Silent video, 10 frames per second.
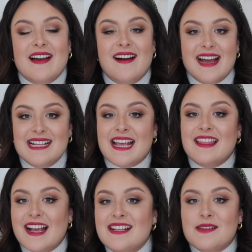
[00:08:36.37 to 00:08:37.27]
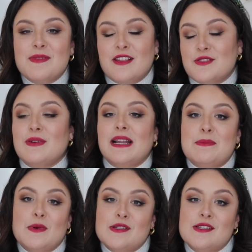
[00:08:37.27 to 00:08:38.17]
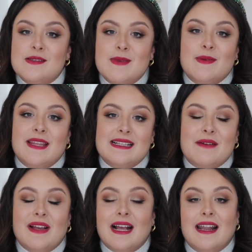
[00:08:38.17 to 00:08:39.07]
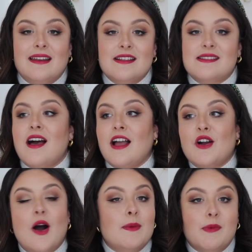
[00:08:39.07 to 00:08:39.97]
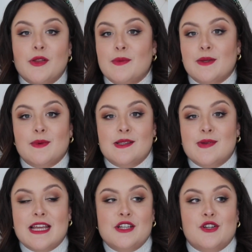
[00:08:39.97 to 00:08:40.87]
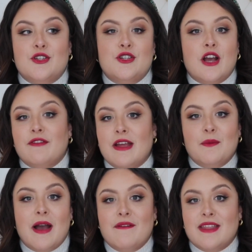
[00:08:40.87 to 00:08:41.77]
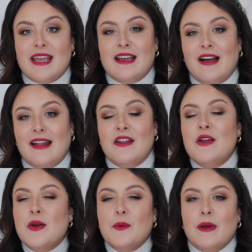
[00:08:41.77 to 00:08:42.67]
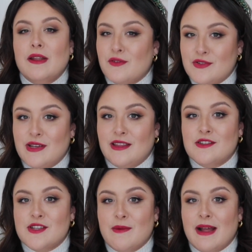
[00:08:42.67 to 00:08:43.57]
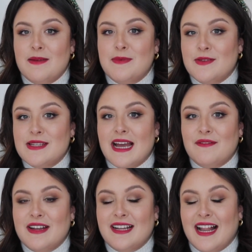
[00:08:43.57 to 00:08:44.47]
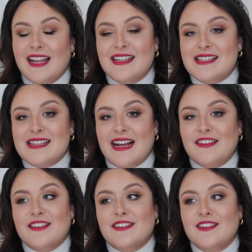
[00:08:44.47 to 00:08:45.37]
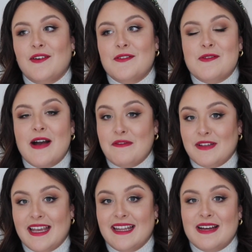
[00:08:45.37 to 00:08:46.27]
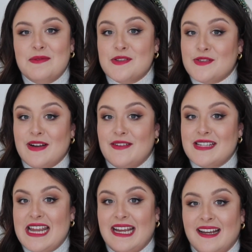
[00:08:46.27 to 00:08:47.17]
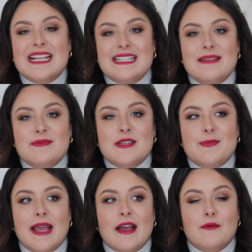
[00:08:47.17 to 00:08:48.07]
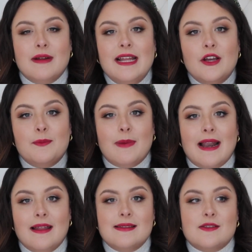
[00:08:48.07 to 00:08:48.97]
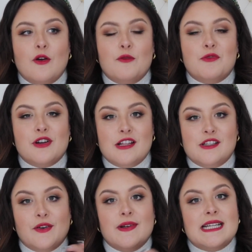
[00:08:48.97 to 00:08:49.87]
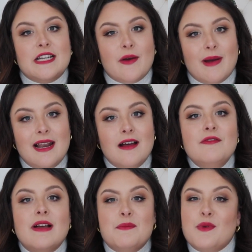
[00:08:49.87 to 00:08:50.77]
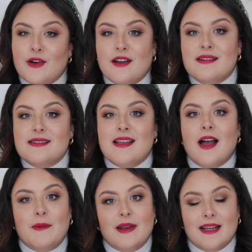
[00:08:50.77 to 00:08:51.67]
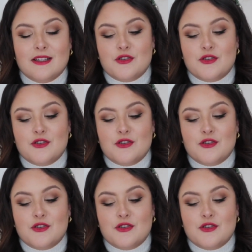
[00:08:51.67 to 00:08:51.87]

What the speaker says: highs, and that is something that's really important to me with these advent calendars. I can't be bothered with the ones where they just shove in whatever they can. We're not doing the Zoella Beauty Advent Calendar scandal of whatever year that was around here. There seems to be a really good balance of products I already know I love and products I would like to